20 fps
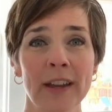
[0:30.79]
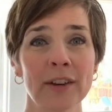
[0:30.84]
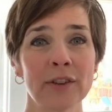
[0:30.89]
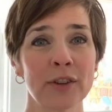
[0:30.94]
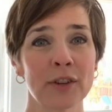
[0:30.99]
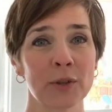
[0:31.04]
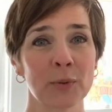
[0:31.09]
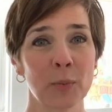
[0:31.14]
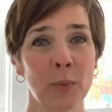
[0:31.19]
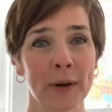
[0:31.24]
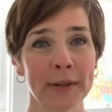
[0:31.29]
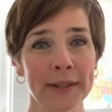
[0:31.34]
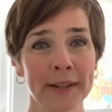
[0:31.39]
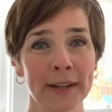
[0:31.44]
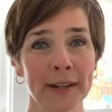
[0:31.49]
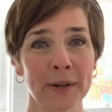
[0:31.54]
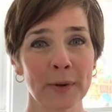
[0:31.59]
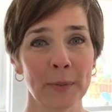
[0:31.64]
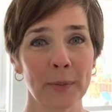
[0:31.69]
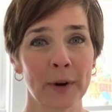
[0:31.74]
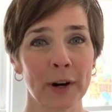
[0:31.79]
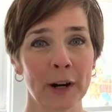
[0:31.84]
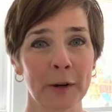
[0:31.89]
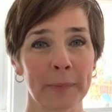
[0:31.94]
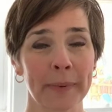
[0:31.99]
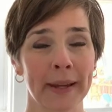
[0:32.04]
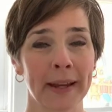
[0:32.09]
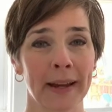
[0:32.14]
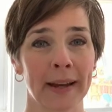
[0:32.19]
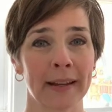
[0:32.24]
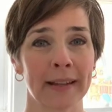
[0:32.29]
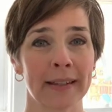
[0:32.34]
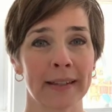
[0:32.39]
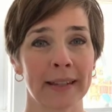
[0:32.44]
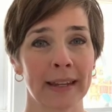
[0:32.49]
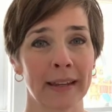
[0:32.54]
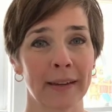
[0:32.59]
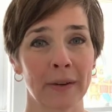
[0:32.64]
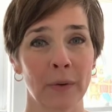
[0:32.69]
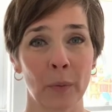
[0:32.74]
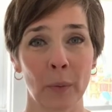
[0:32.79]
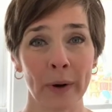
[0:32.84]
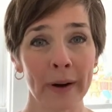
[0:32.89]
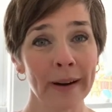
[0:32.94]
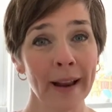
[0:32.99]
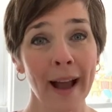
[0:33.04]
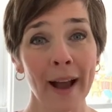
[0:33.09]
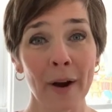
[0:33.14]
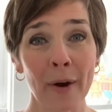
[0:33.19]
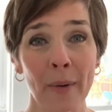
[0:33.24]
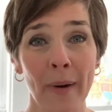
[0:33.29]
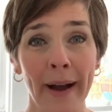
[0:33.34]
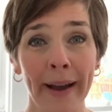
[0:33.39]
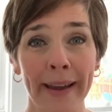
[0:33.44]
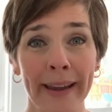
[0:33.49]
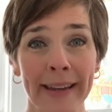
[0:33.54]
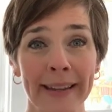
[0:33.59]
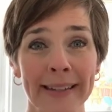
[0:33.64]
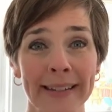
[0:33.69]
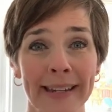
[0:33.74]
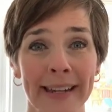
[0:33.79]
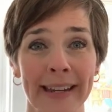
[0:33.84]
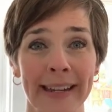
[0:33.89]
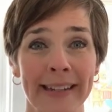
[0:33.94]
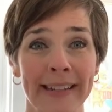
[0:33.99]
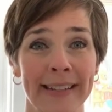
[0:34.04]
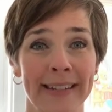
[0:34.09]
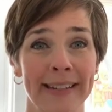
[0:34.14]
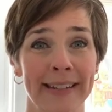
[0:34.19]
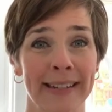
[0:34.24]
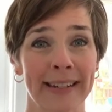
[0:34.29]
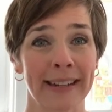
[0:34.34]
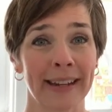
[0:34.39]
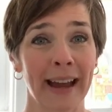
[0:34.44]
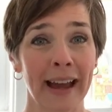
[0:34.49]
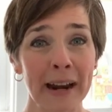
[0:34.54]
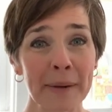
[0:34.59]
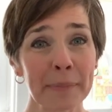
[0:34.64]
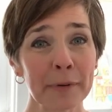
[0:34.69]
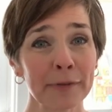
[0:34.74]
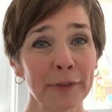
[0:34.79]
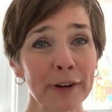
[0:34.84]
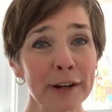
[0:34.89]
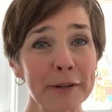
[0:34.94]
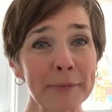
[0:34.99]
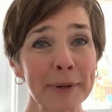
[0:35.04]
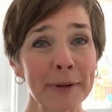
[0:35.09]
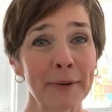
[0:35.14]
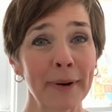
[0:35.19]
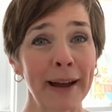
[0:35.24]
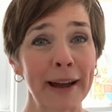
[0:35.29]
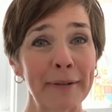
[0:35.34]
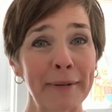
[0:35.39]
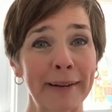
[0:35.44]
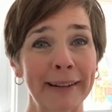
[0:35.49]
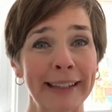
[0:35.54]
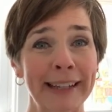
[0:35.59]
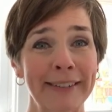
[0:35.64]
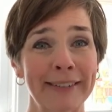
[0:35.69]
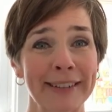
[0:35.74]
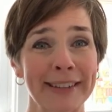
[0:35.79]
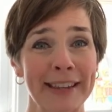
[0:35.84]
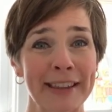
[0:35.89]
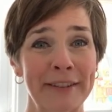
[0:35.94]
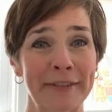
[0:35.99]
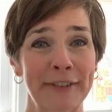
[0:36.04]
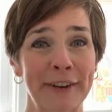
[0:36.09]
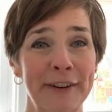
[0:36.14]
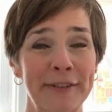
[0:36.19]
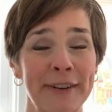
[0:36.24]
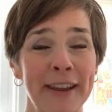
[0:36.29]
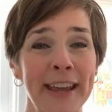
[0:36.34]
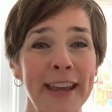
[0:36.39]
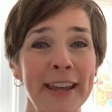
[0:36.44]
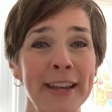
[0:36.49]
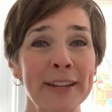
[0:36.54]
just wasn't gonna work because we're not quiet, and he kind of preferred it to be quiet while he was on the phone.